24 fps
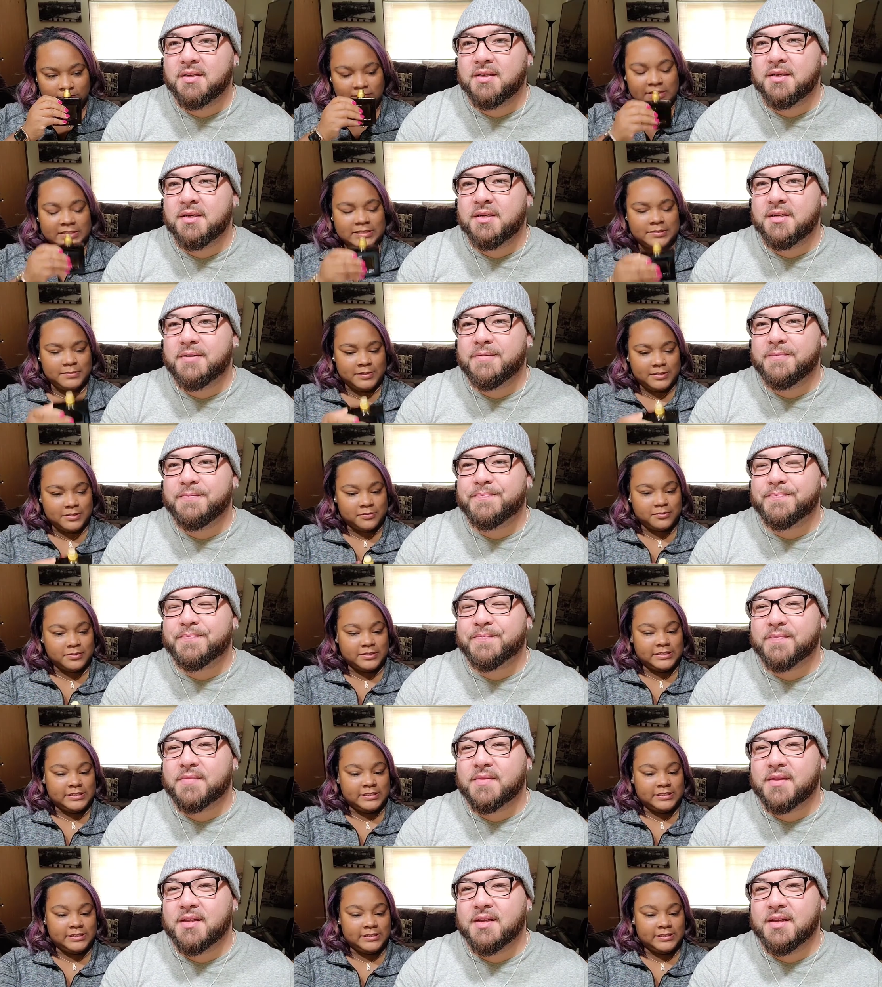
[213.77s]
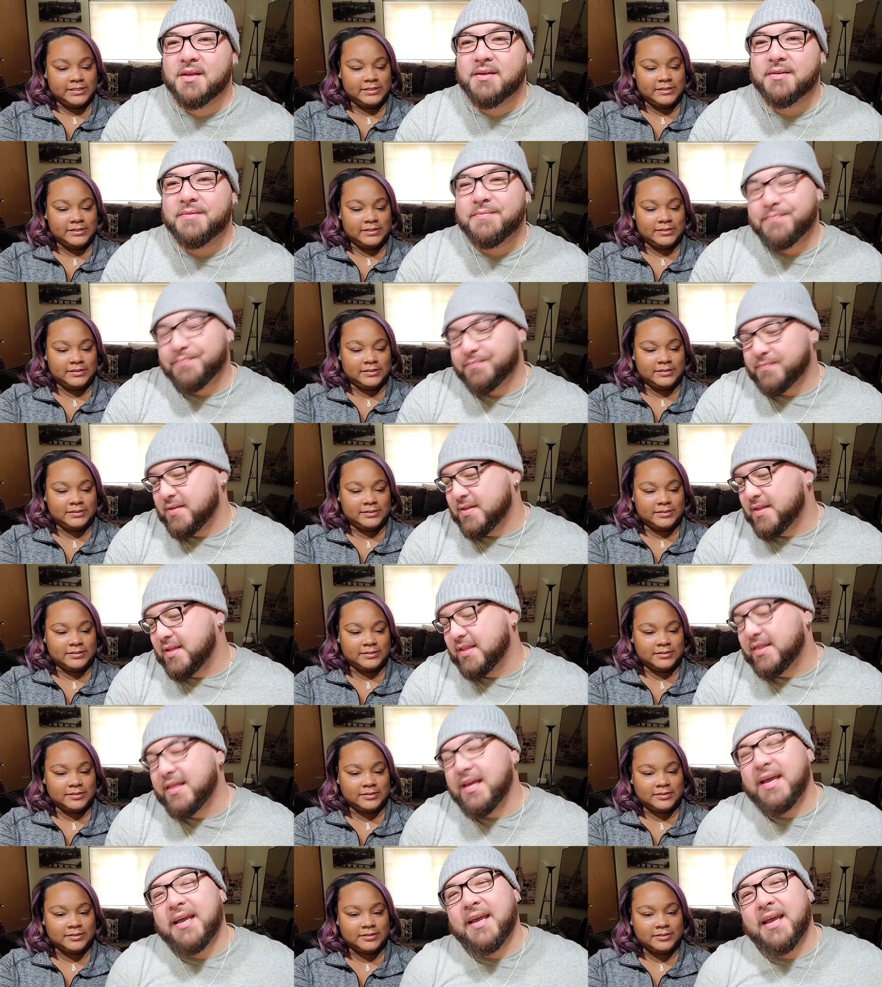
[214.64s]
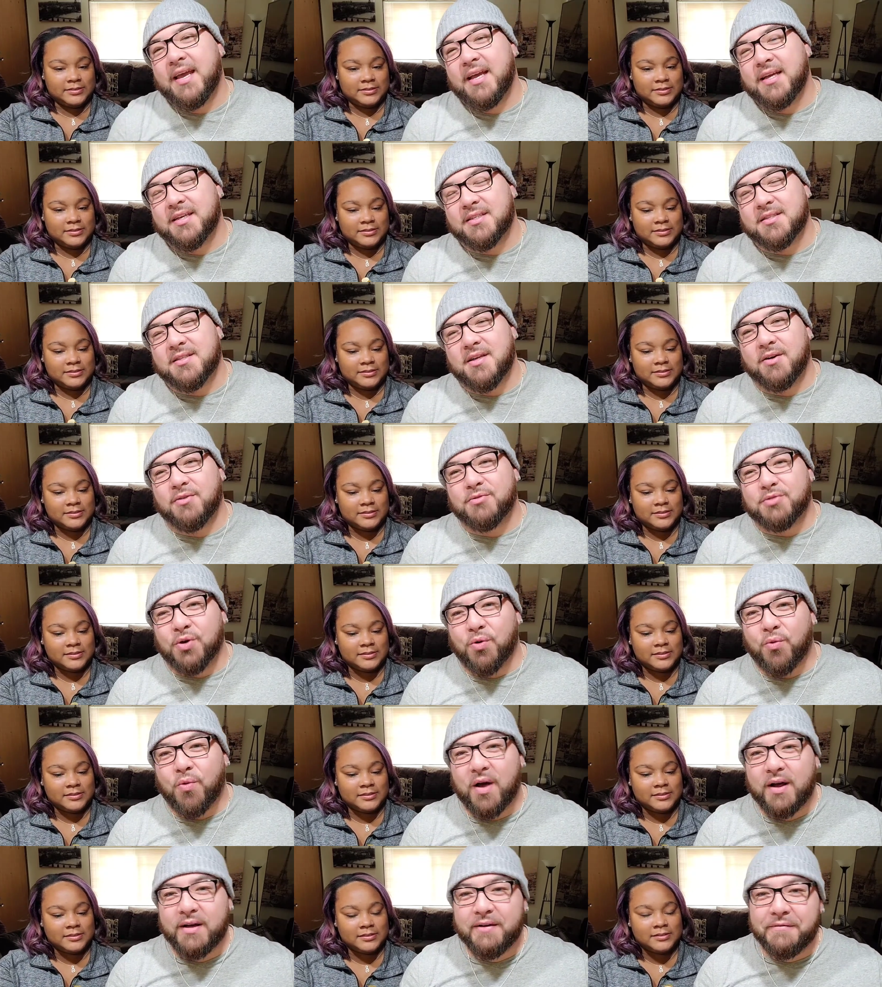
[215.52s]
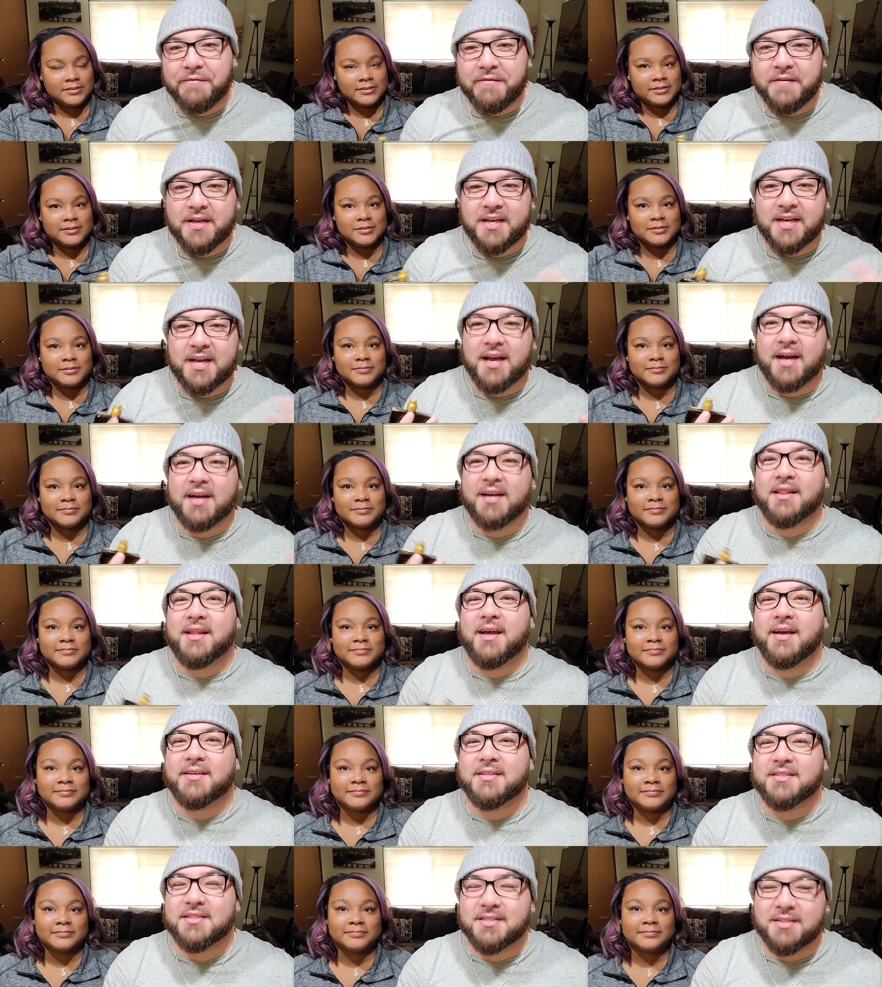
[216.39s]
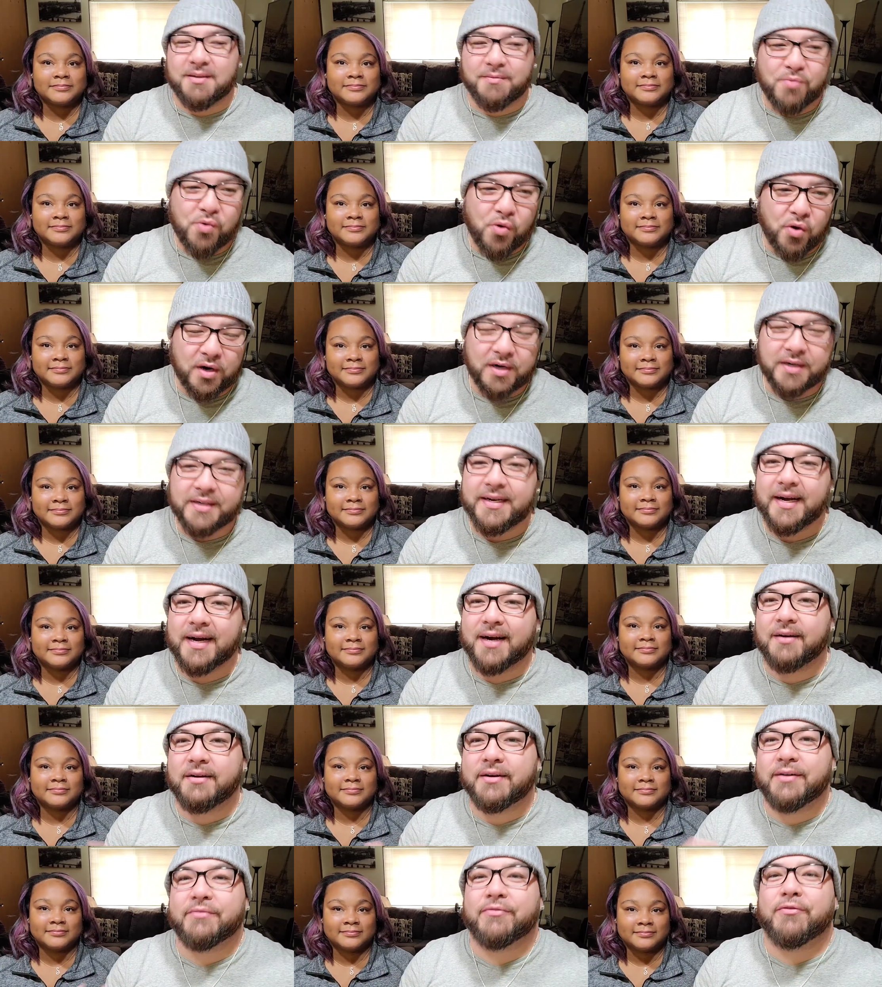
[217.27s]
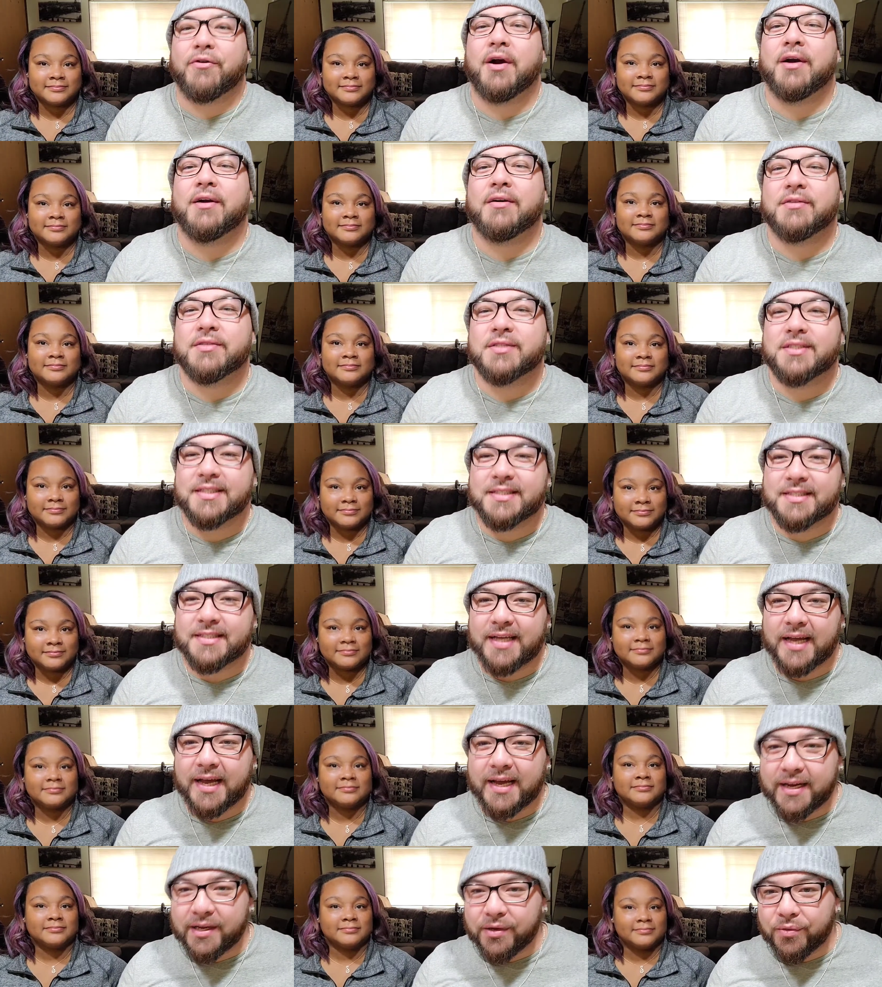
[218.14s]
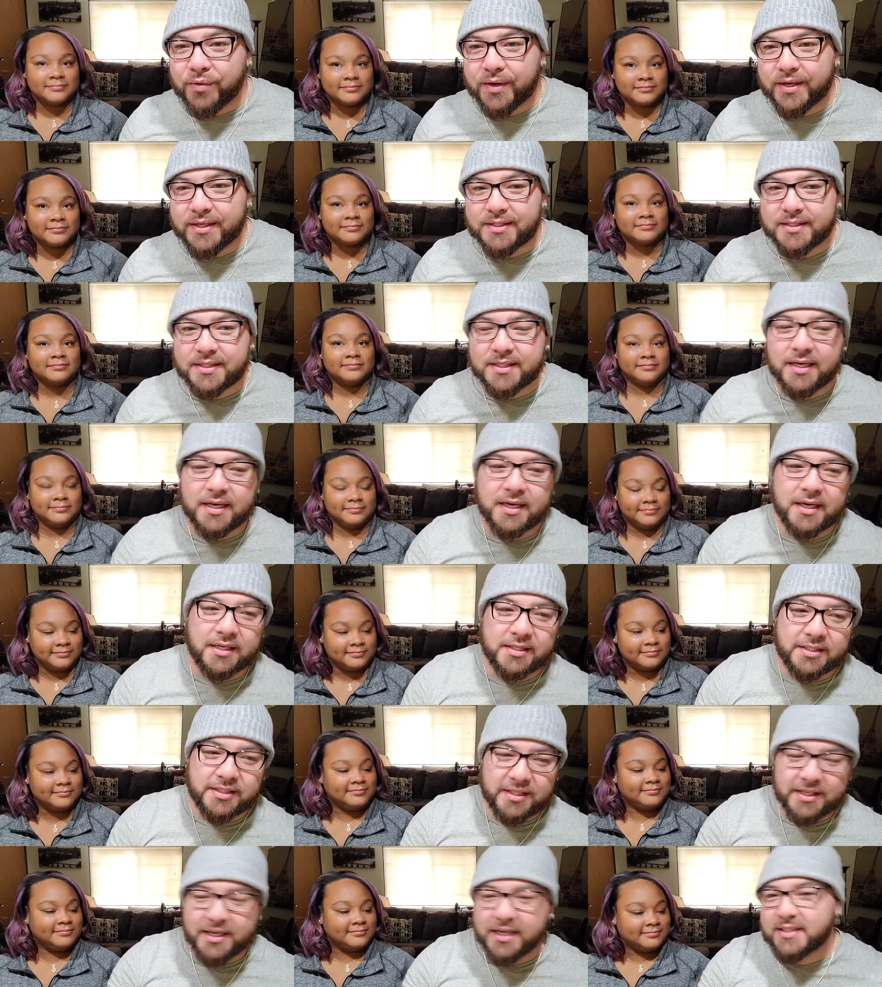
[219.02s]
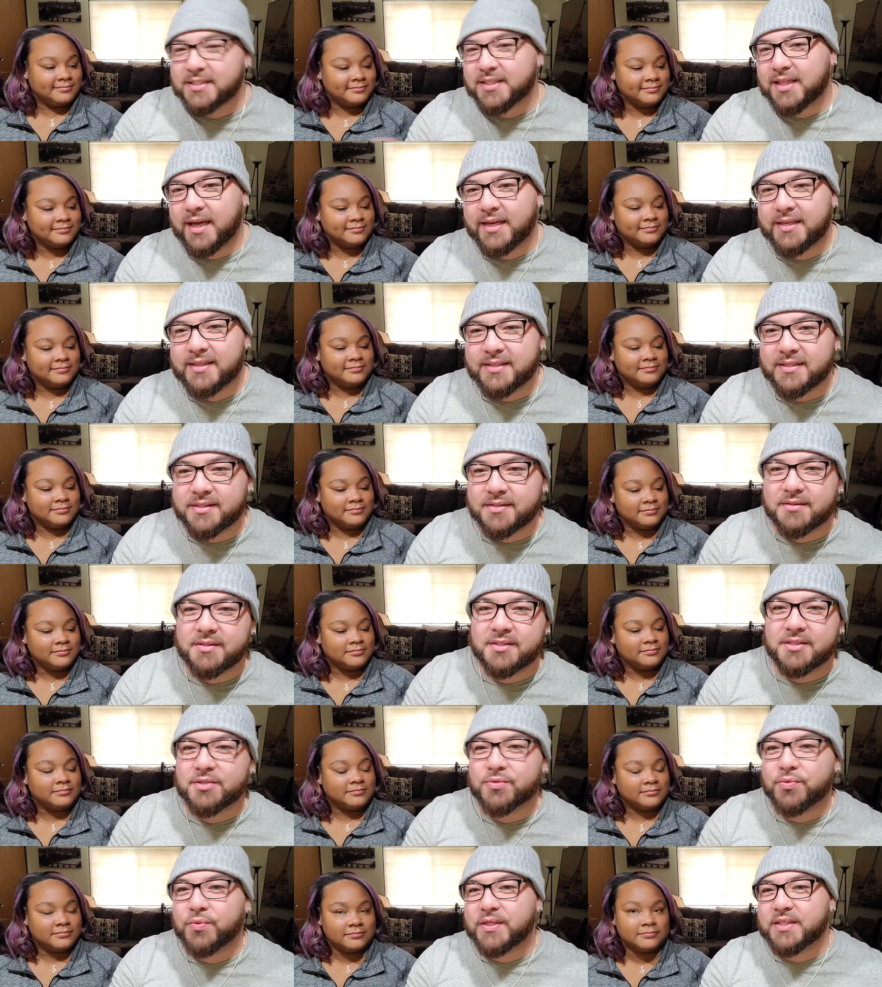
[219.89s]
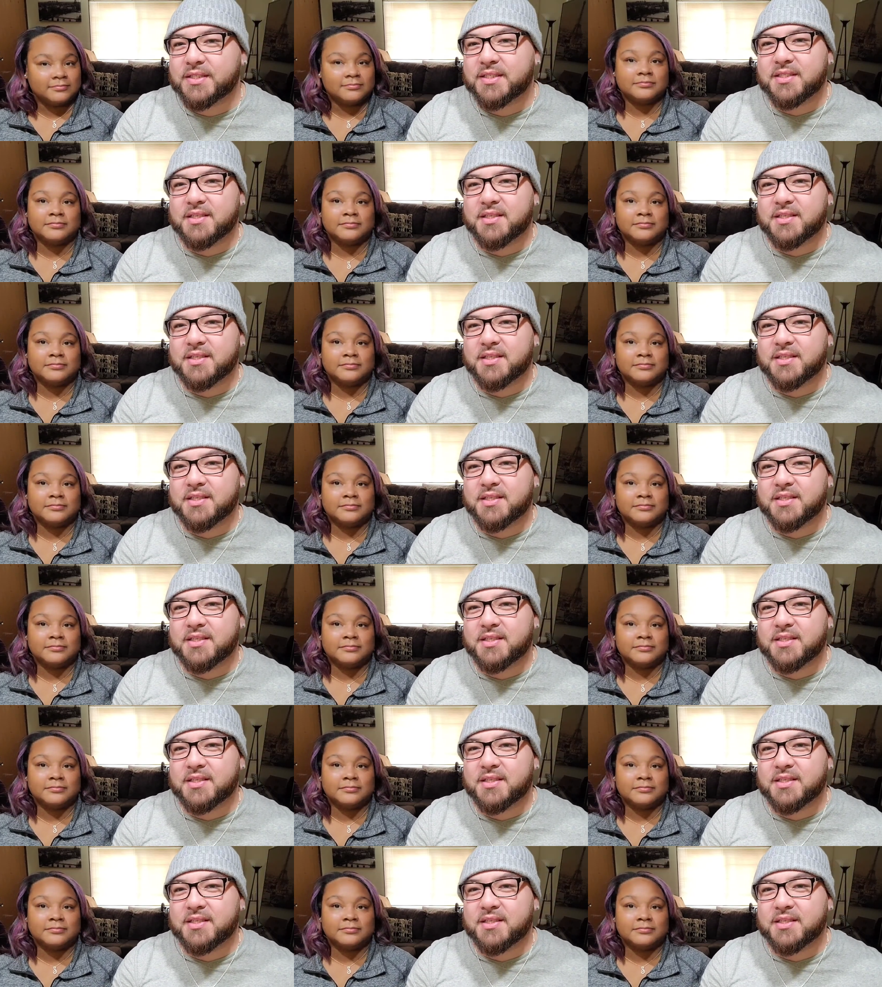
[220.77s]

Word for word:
Speaker 1: that smells really good.
Speaker 2: The thing is, though, the wifey kind of likes the more daring fragrances anyways. Uh, she does like the, the sweet